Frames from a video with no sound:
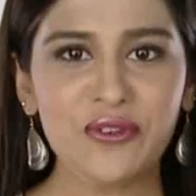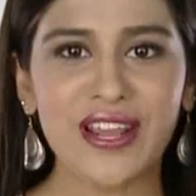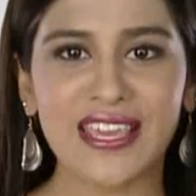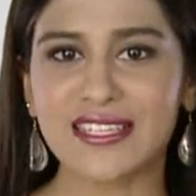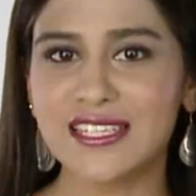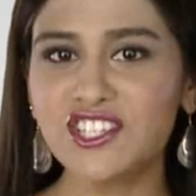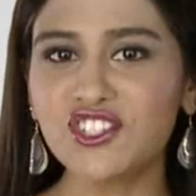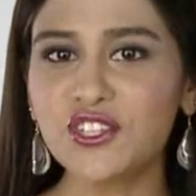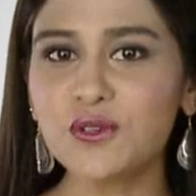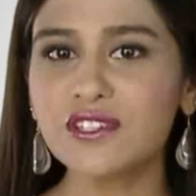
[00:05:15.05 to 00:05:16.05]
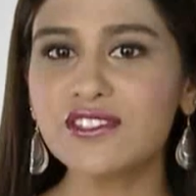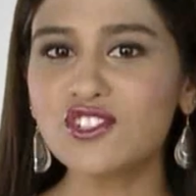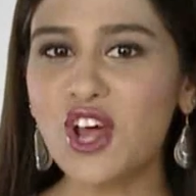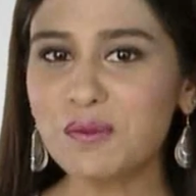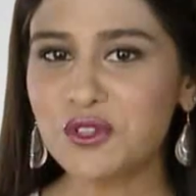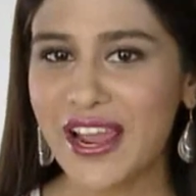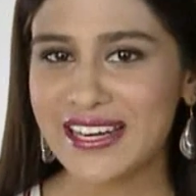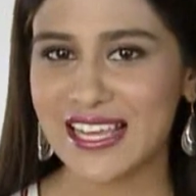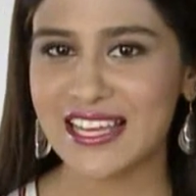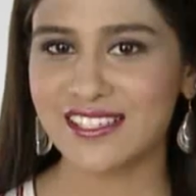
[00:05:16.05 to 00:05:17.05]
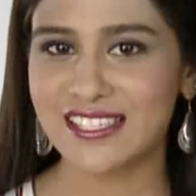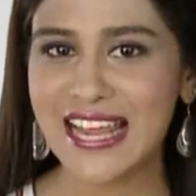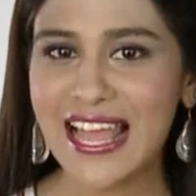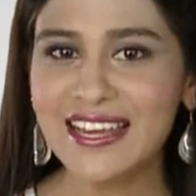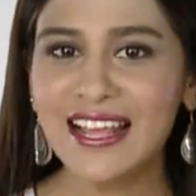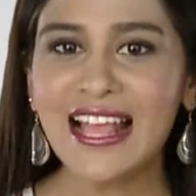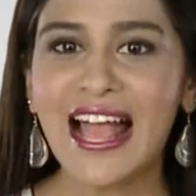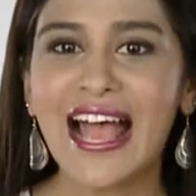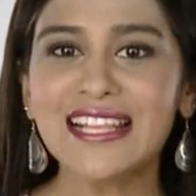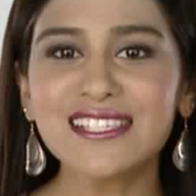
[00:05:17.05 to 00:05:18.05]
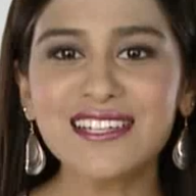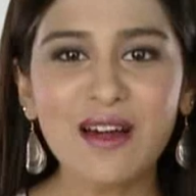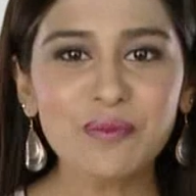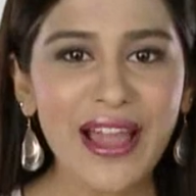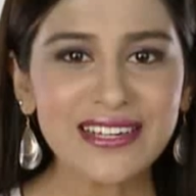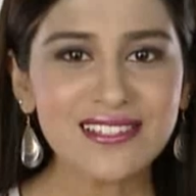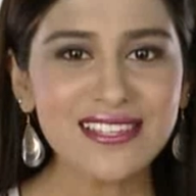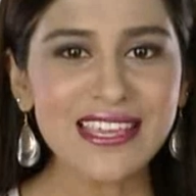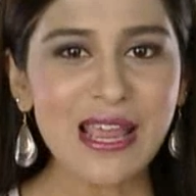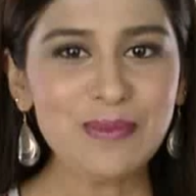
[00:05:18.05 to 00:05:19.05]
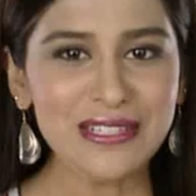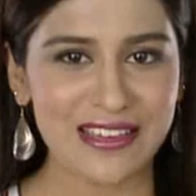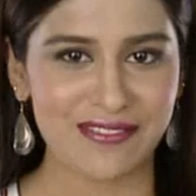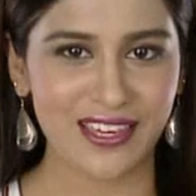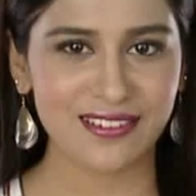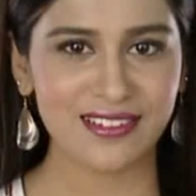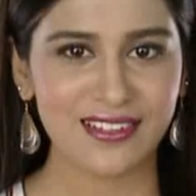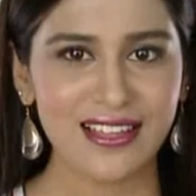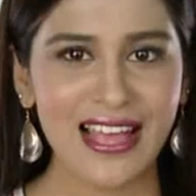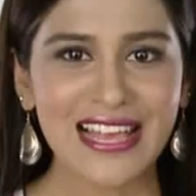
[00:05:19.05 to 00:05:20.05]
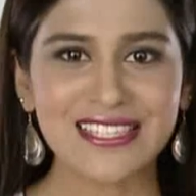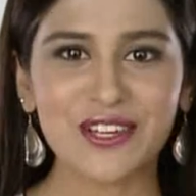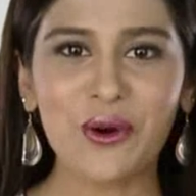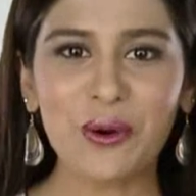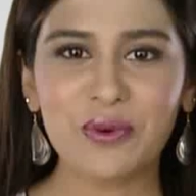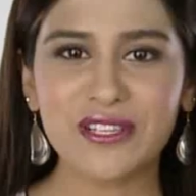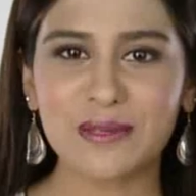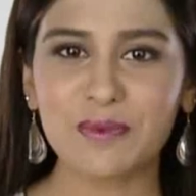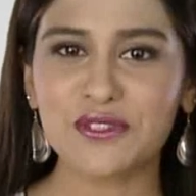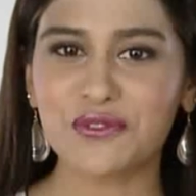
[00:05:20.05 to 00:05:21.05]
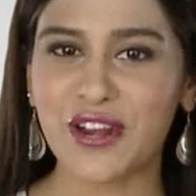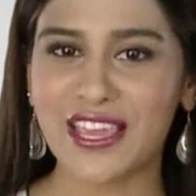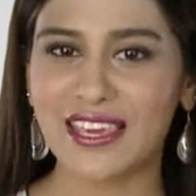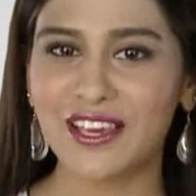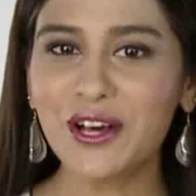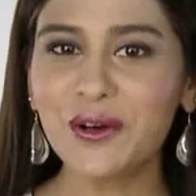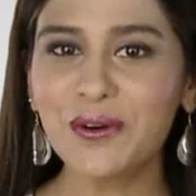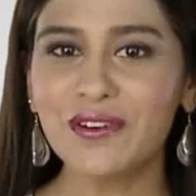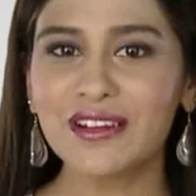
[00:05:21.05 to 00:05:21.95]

Reiki teaches you to stop trying to understand and start practicing and believing. As the core principles of Reiki go,